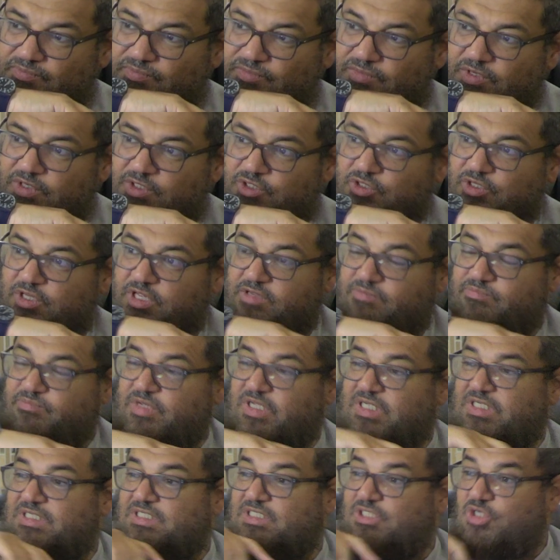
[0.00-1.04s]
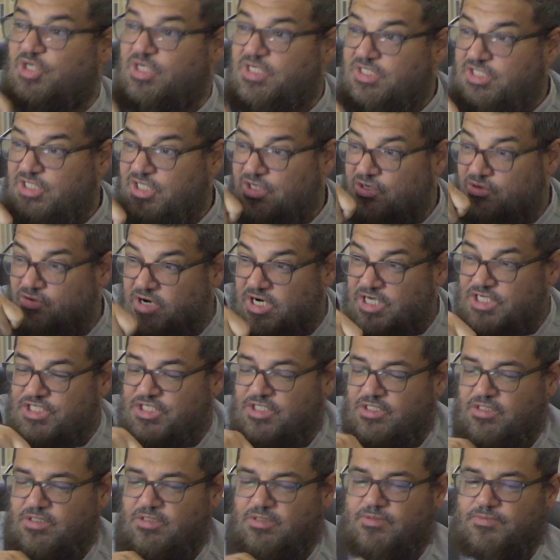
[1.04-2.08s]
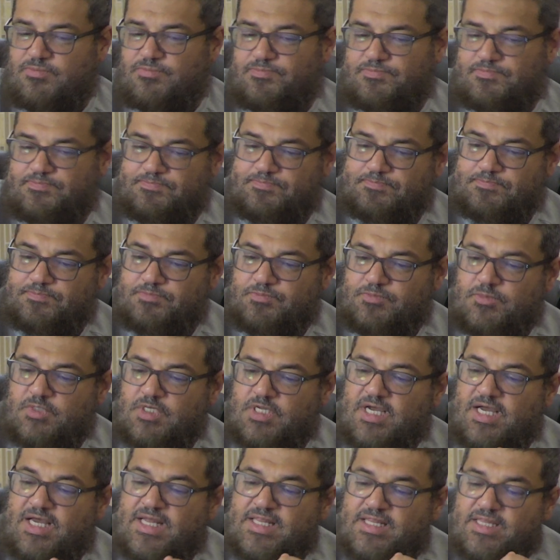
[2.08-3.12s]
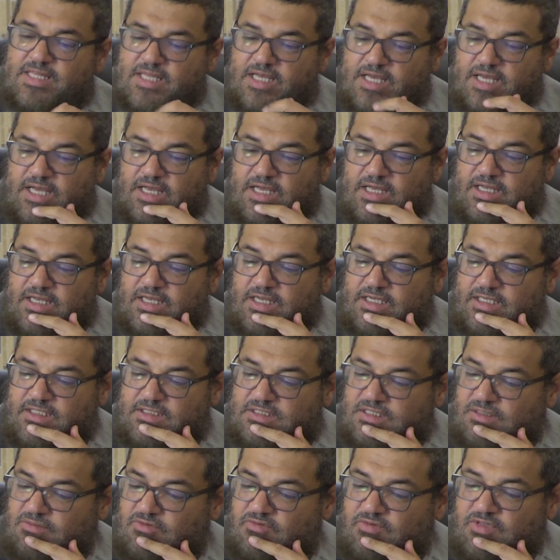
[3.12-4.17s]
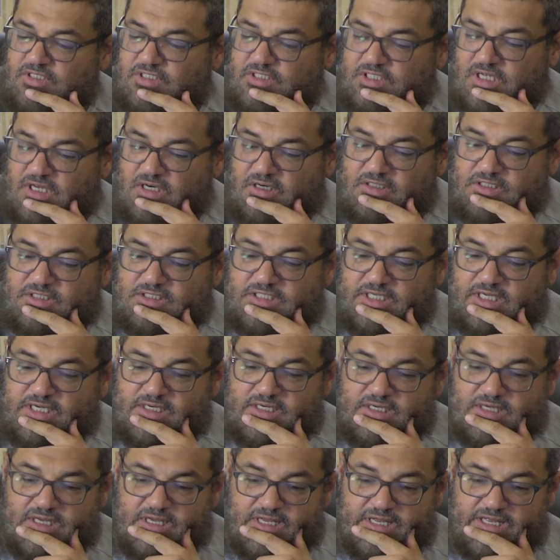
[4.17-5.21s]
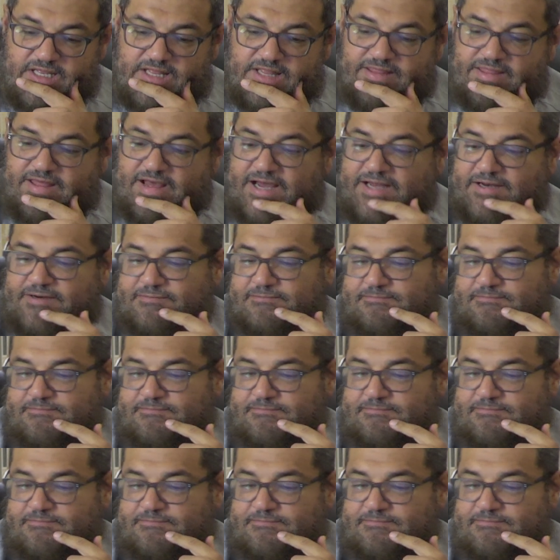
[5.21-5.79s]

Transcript: So that means transgression. And some of the scholars said that.